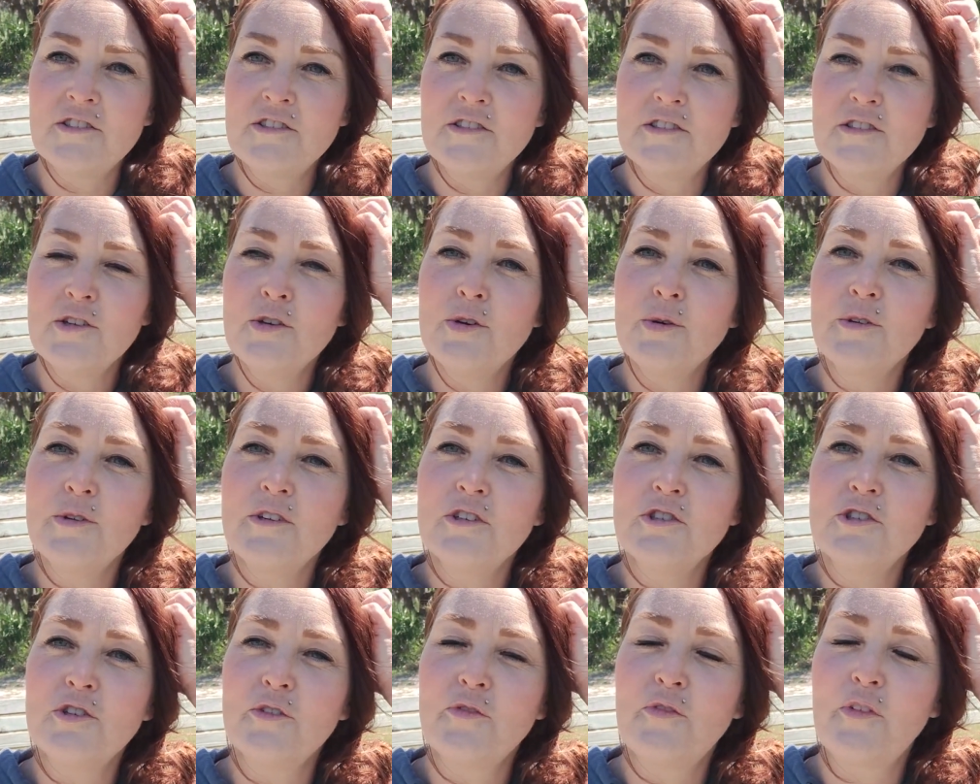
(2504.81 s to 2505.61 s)
Who did you
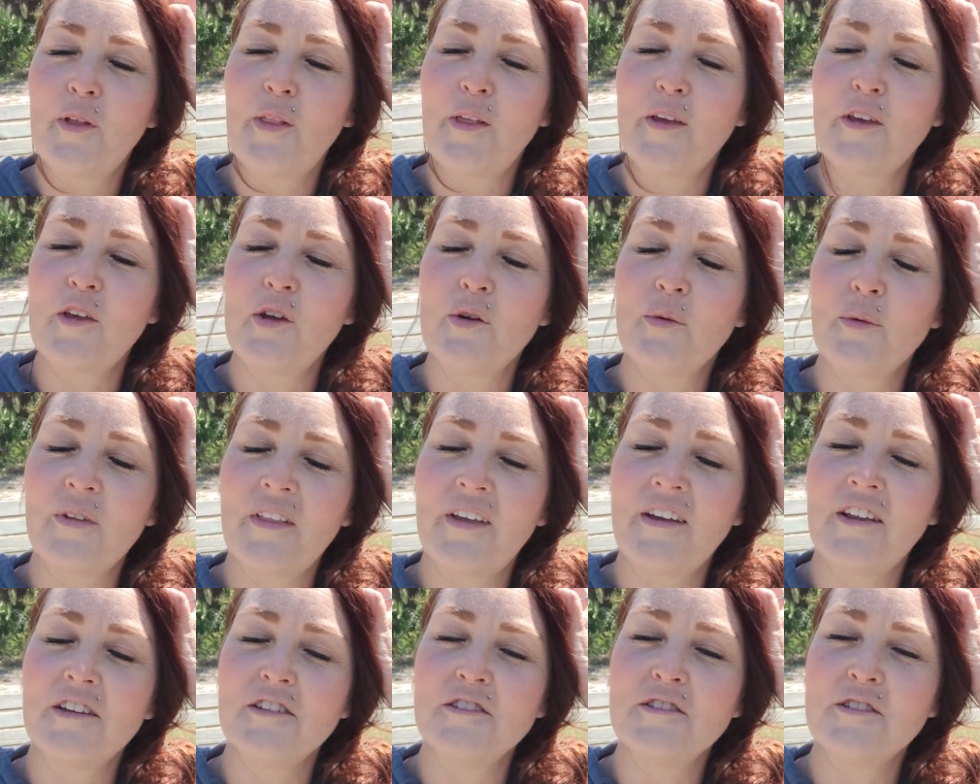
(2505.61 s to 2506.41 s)
feel like you
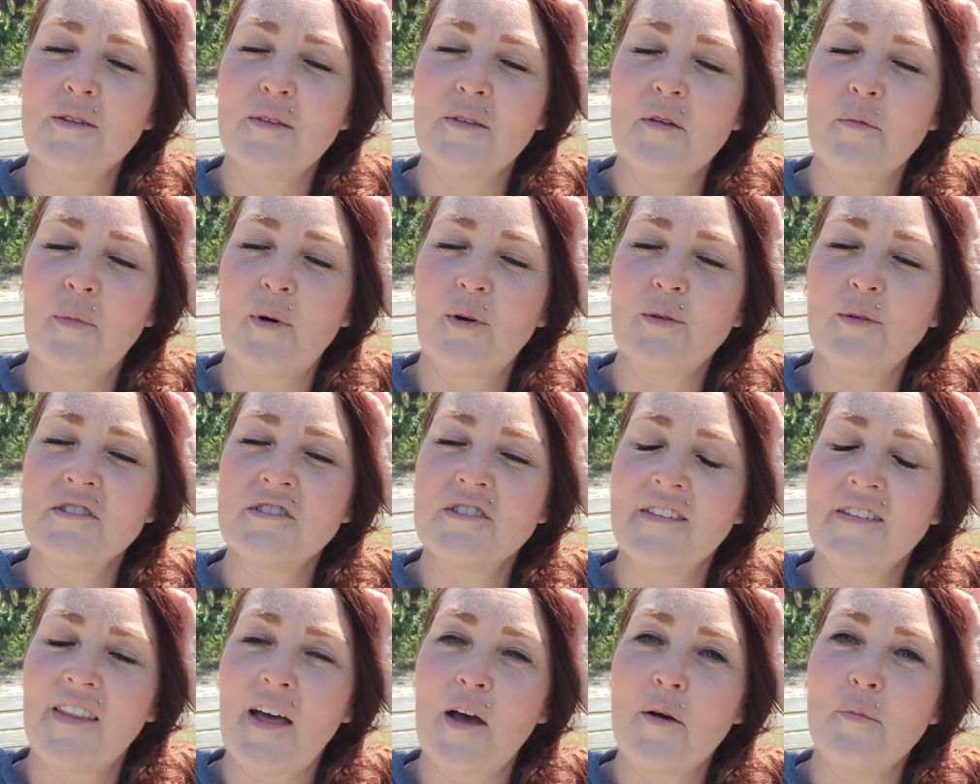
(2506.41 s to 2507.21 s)
related to the most in
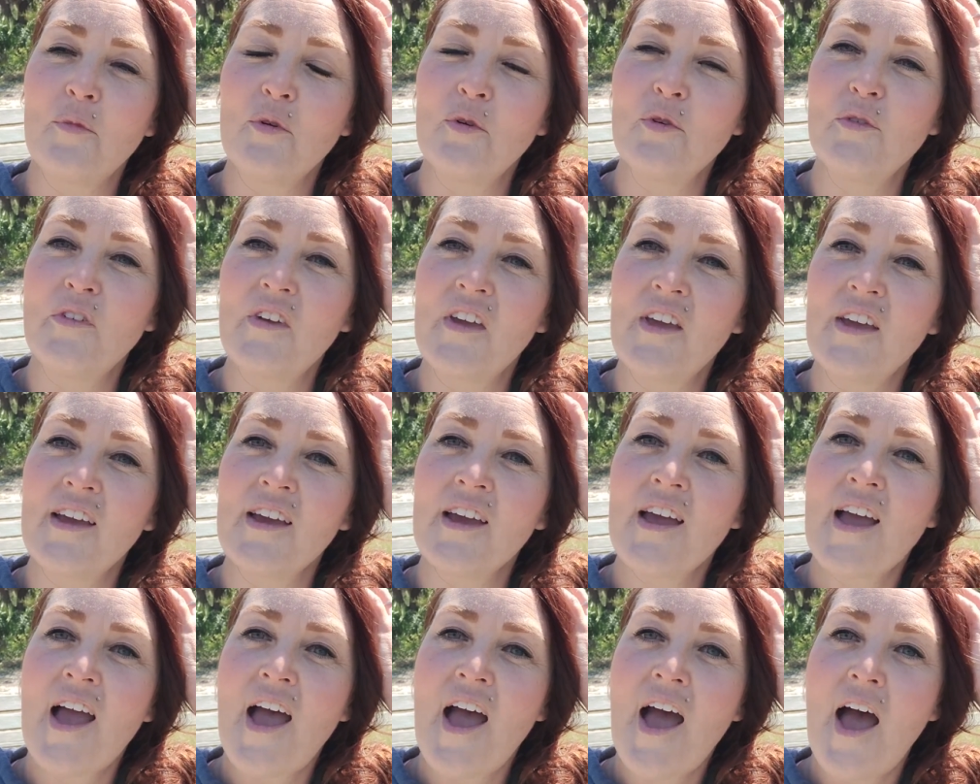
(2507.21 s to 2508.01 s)
that movie?"
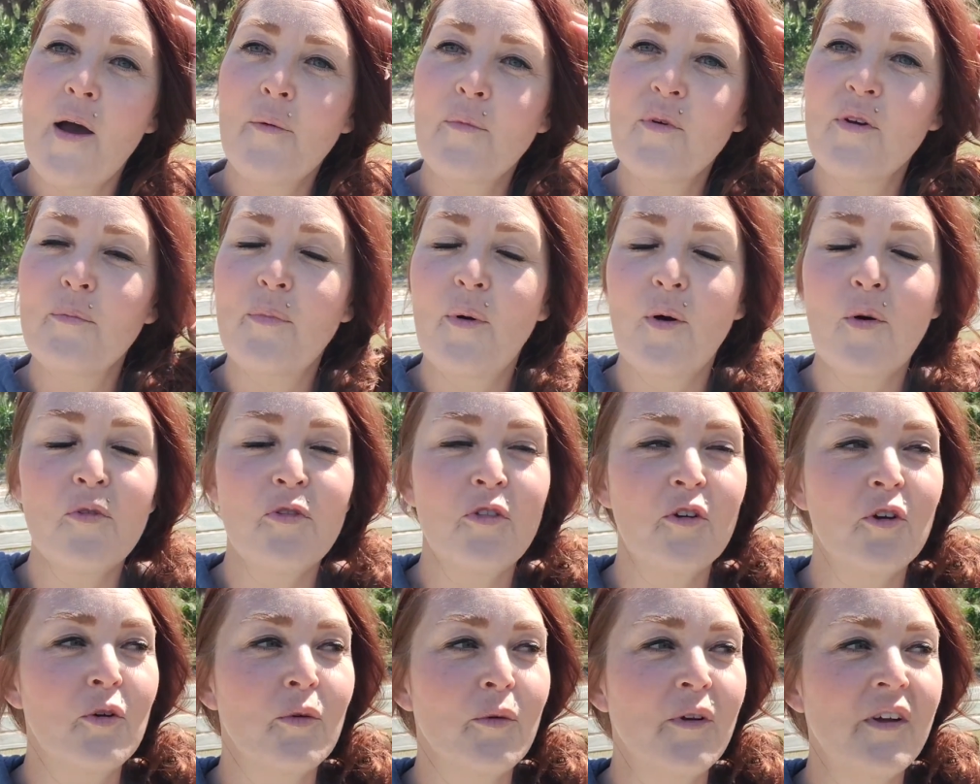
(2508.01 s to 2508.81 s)
And we both
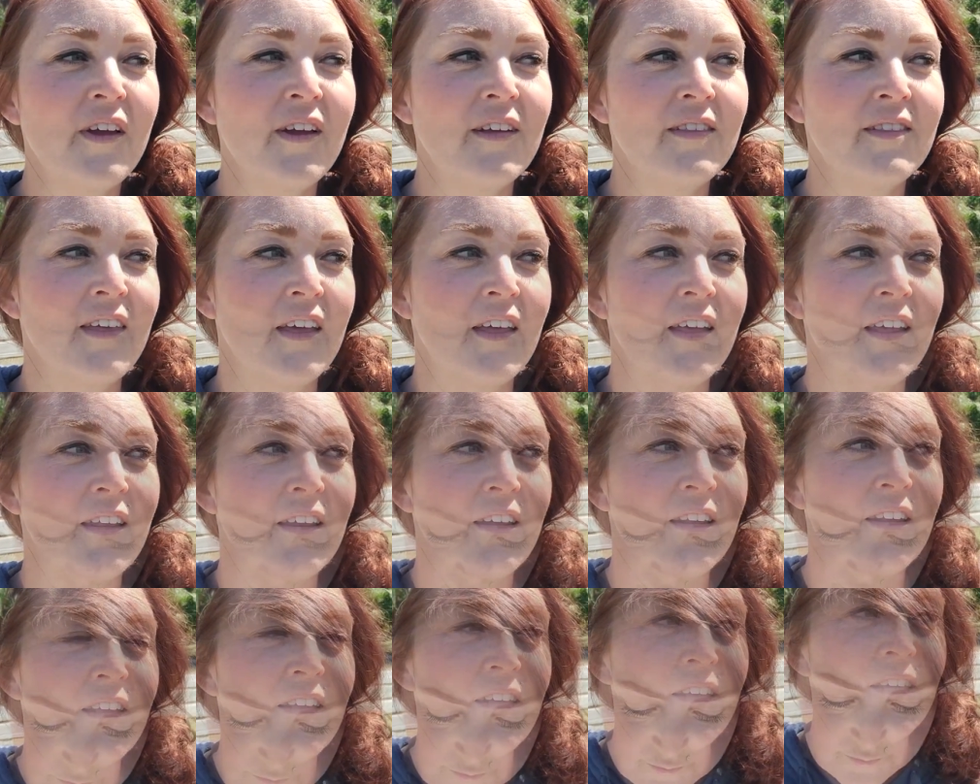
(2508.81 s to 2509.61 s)
agreed that
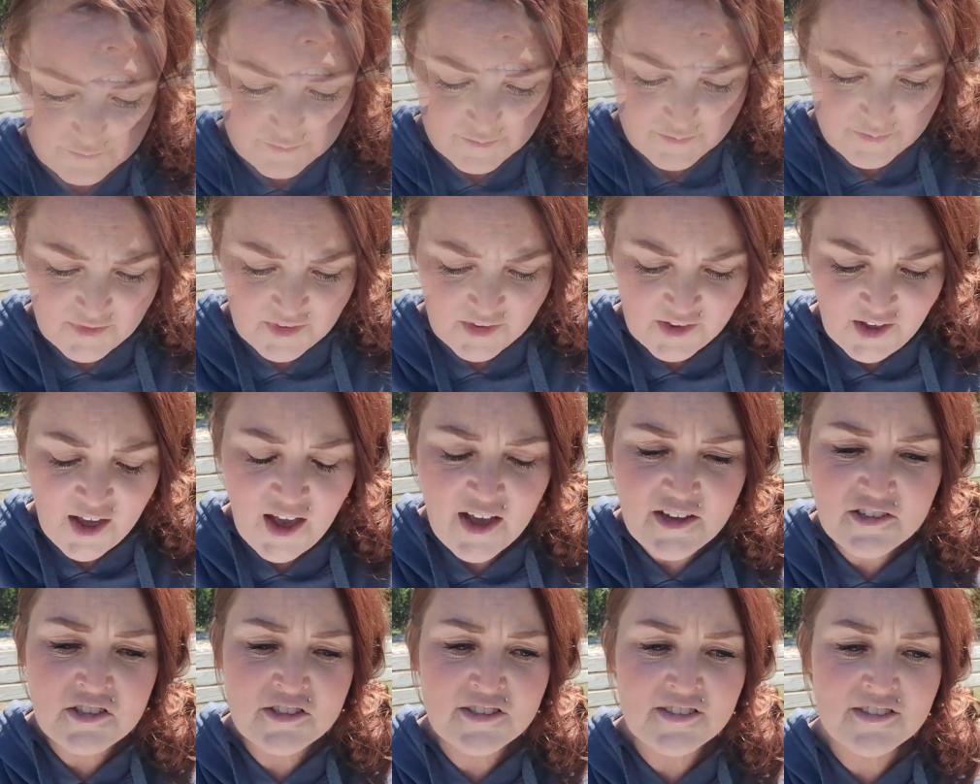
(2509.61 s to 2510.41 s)
I
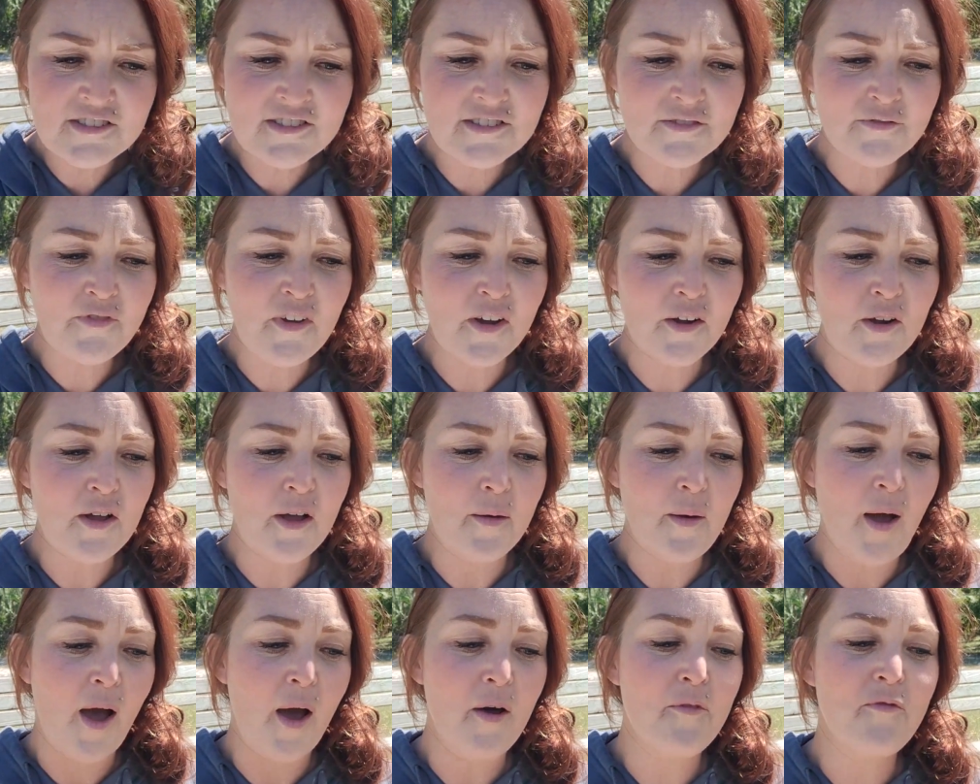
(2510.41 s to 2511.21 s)
just very,
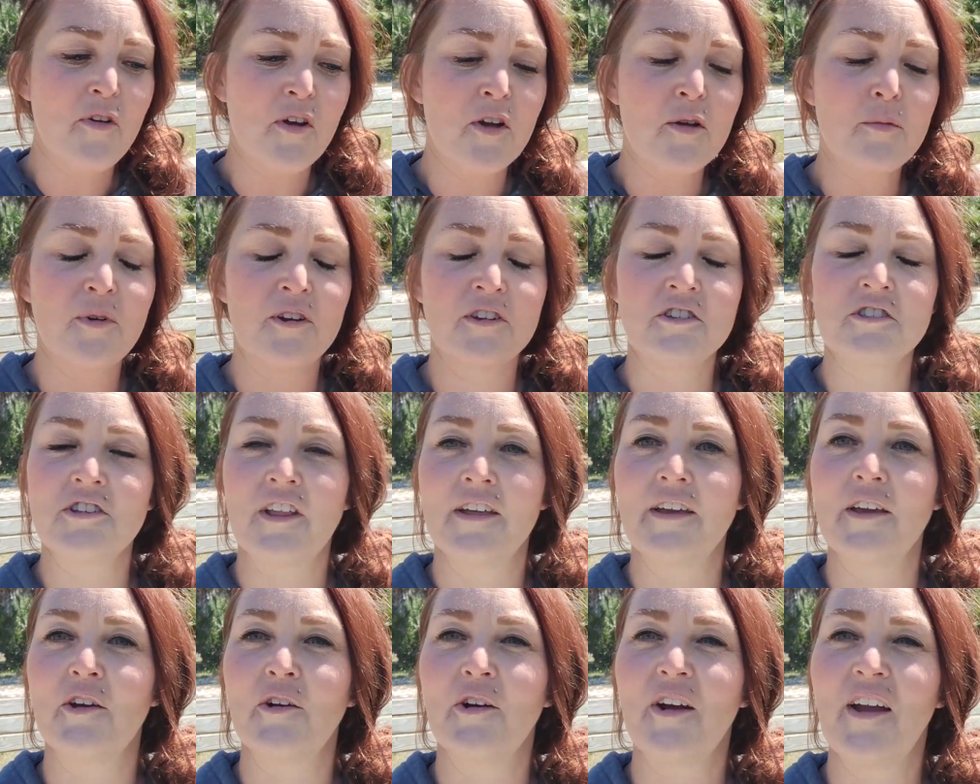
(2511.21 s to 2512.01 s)
I very much like
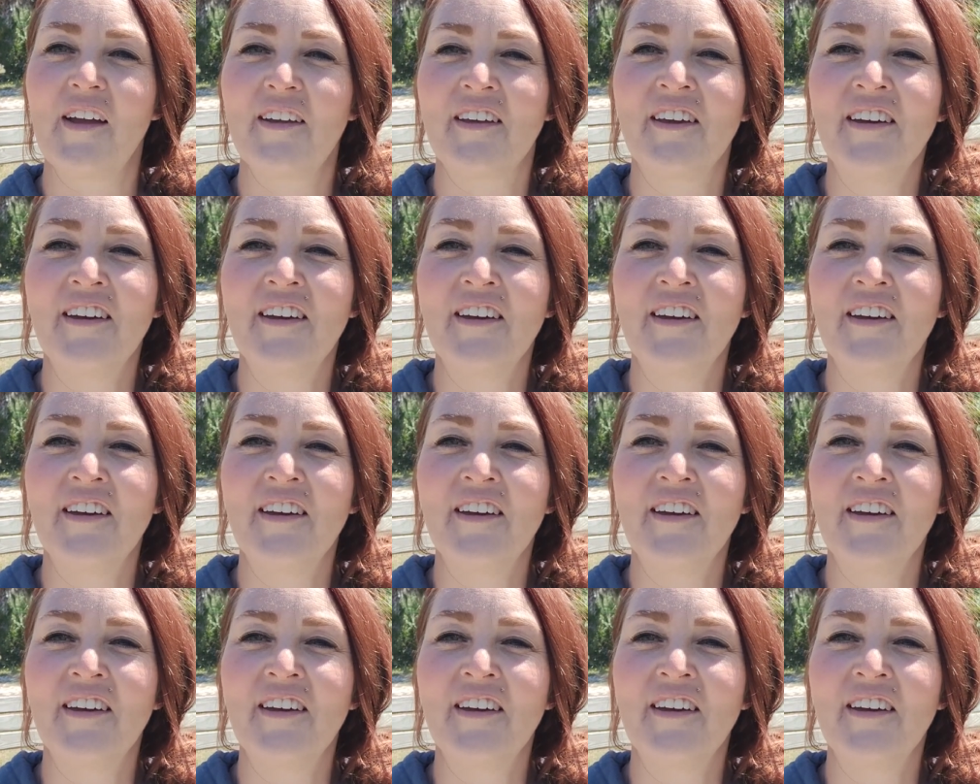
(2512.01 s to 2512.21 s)
Greg.